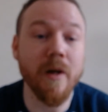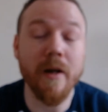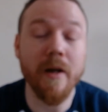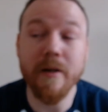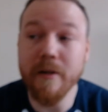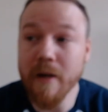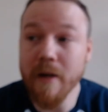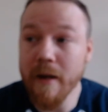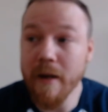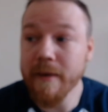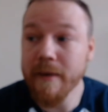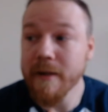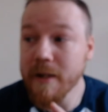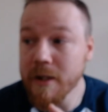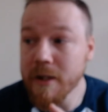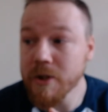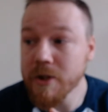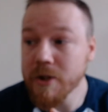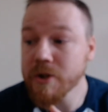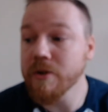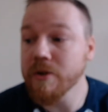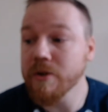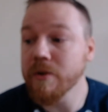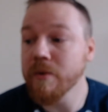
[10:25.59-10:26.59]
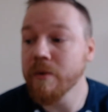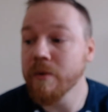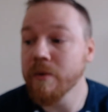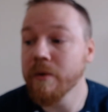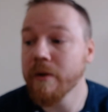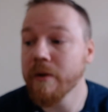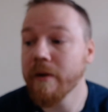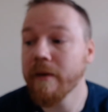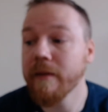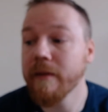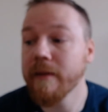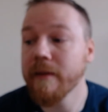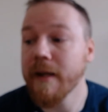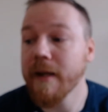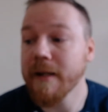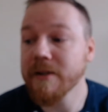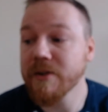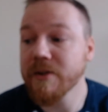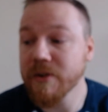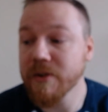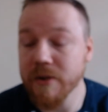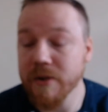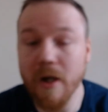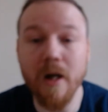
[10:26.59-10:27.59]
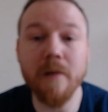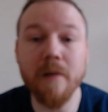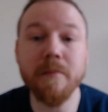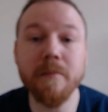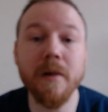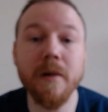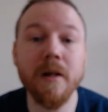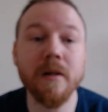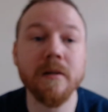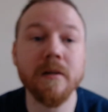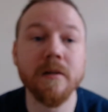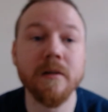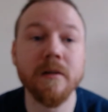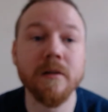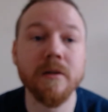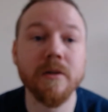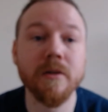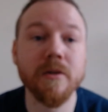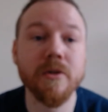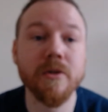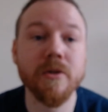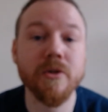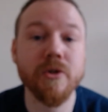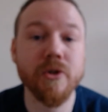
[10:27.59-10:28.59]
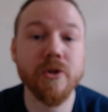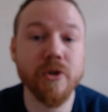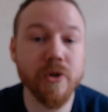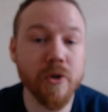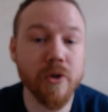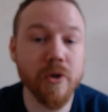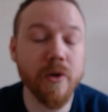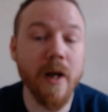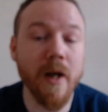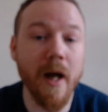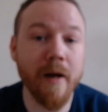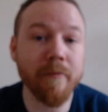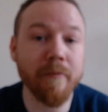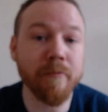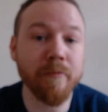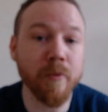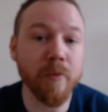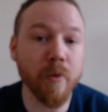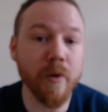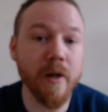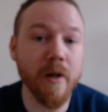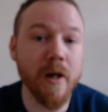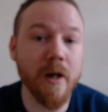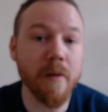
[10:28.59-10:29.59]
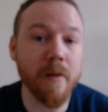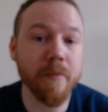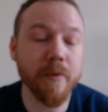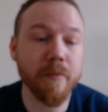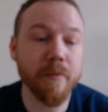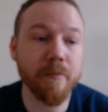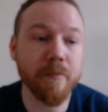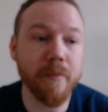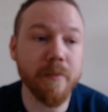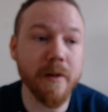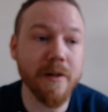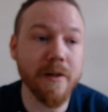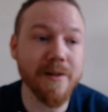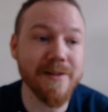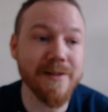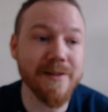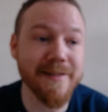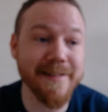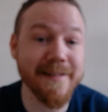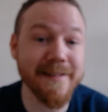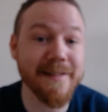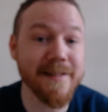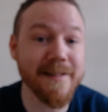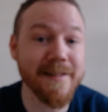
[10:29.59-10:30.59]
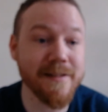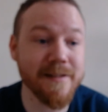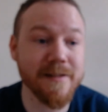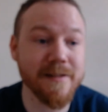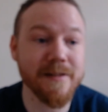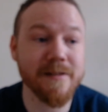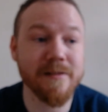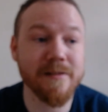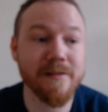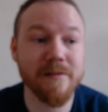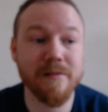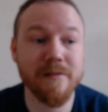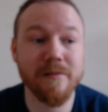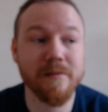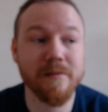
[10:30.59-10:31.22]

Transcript: Another issue that Starmer should have brought up, because this is